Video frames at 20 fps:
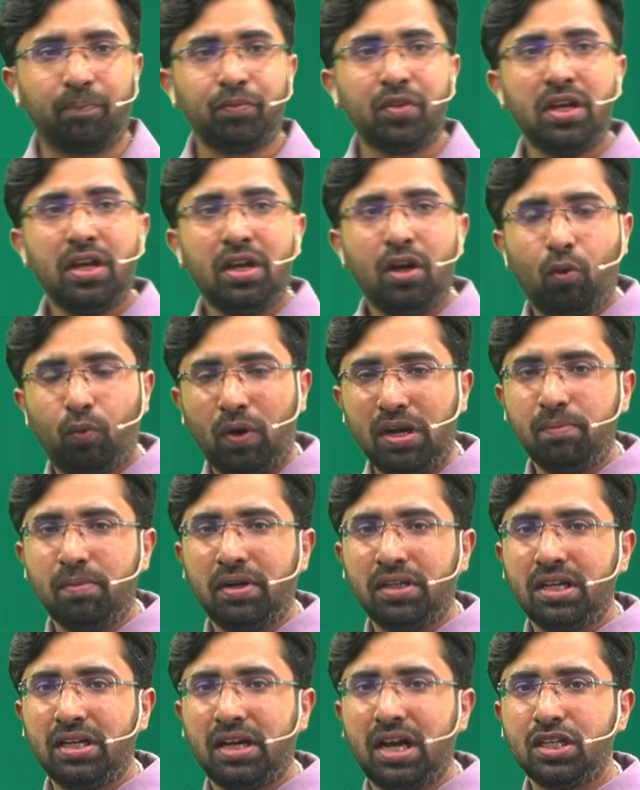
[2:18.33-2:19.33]
One button,
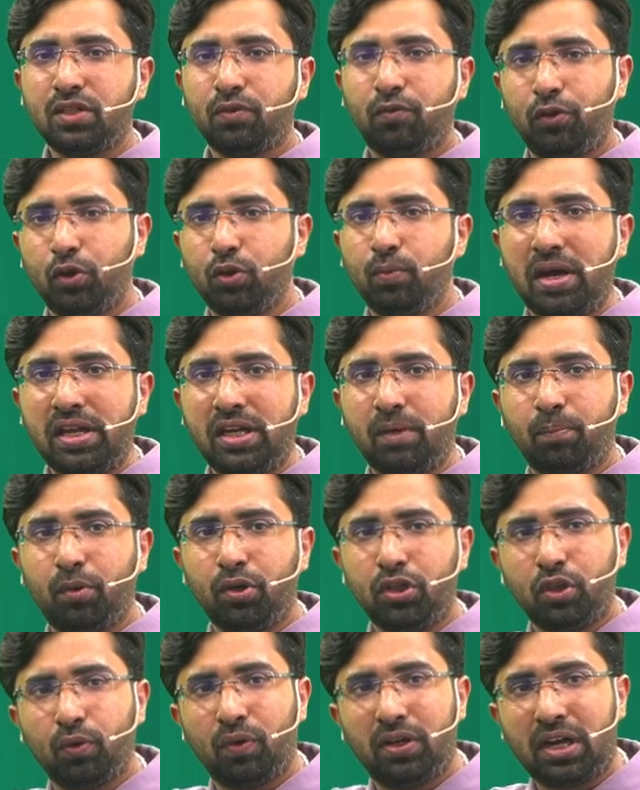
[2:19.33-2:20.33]
guys, view my report. You
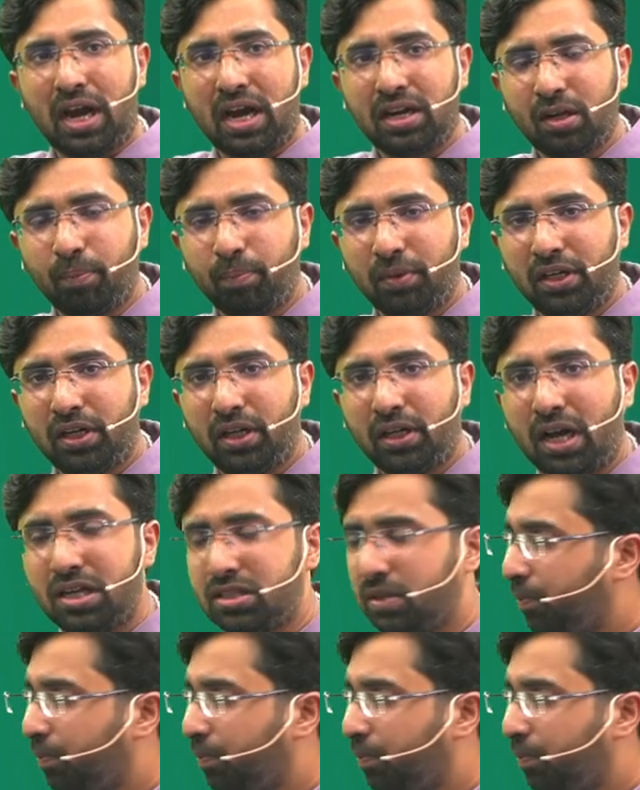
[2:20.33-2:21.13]
will land up here, guys,